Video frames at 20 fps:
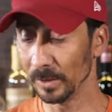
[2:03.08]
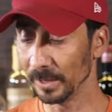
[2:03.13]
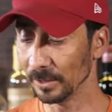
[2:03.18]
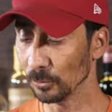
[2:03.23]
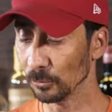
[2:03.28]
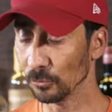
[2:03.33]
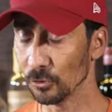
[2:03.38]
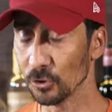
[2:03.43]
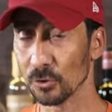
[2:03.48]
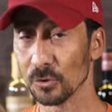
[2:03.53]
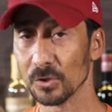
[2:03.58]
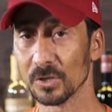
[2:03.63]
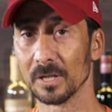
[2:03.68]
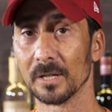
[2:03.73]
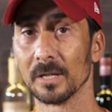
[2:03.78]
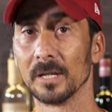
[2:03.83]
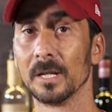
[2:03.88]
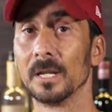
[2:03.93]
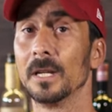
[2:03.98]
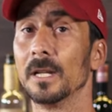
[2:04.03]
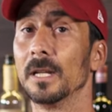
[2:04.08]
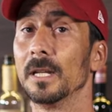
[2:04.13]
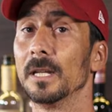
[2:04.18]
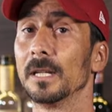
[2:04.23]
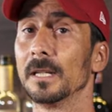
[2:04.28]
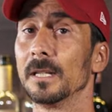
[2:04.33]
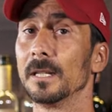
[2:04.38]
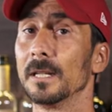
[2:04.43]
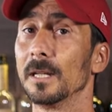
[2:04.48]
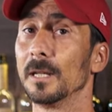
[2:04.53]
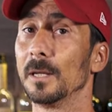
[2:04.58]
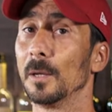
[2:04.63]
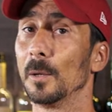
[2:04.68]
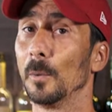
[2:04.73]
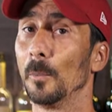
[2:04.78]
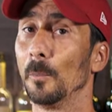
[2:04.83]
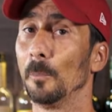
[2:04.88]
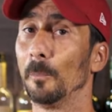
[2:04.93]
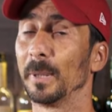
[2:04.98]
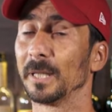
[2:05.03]
little juicer.
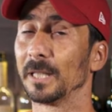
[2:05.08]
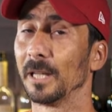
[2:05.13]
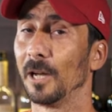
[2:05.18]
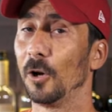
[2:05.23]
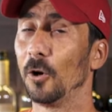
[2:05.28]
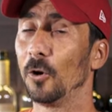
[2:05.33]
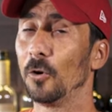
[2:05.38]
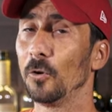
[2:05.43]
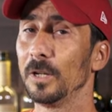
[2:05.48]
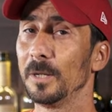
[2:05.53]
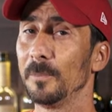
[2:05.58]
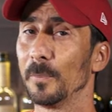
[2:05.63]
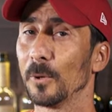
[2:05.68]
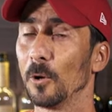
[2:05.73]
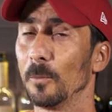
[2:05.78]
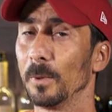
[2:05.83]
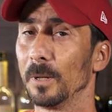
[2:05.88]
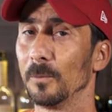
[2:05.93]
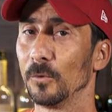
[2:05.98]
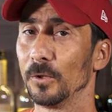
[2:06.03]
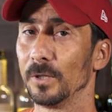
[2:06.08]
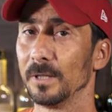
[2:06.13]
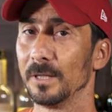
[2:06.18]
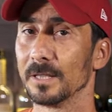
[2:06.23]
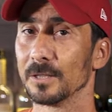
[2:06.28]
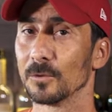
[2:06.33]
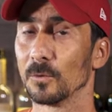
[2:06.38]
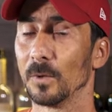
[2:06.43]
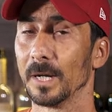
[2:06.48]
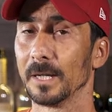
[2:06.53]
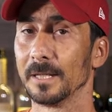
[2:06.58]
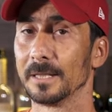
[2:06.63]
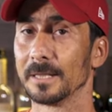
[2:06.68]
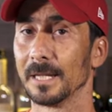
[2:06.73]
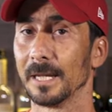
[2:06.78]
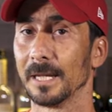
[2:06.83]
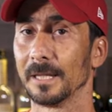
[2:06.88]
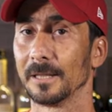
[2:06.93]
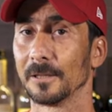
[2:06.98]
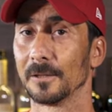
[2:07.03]
But the only problem with this one is
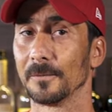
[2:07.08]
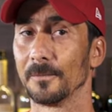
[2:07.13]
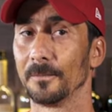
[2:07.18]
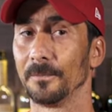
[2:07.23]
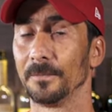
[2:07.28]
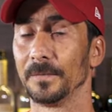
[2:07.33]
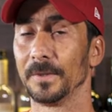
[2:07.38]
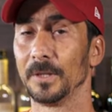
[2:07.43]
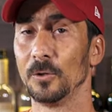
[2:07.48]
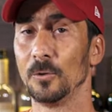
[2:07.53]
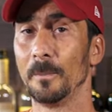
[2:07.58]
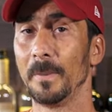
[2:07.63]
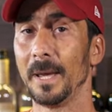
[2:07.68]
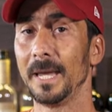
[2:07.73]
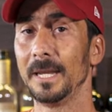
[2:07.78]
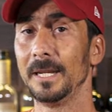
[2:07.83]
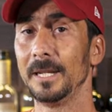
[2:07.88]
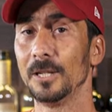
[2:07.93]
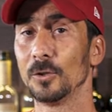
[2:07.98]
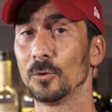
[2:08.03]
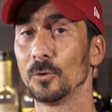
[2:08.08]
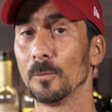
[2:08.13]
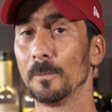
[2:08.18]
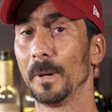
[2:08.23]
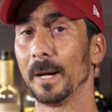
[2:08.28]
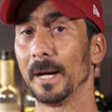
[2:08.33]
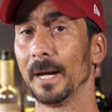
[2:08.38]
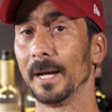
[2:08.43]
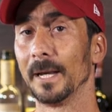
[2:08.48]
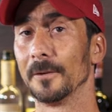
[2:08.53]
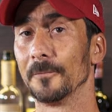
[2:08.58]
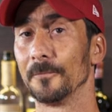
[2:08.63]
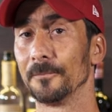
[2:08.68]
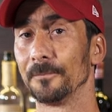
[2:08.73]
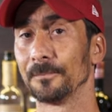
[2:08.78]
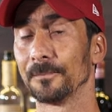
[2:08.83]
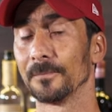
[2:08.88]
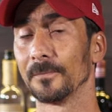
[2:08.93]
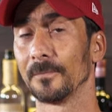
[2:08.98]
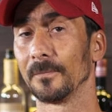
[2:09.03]
that you may need to buy
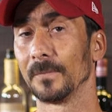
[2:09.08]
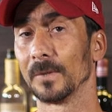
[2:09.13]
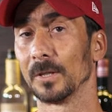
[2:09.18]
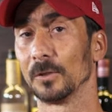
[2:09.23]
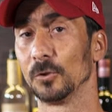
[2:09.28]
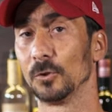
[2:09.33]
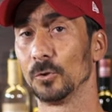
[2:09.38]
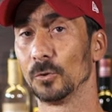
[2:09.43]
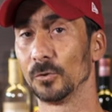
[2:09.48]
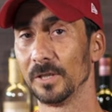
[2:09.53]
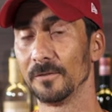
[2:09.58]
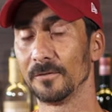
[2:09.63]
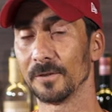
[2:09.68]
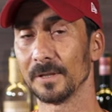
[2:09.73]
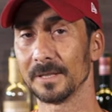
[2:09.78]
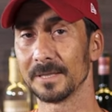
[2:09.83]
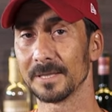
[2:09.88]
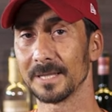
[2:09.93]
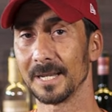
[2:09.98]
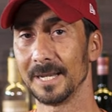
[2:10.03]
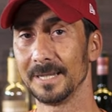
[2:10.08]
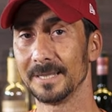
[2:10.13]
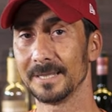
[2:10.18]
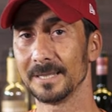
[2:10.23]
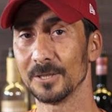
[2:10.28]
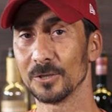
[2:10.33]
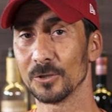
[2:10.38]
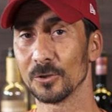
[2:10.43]
two different sizes.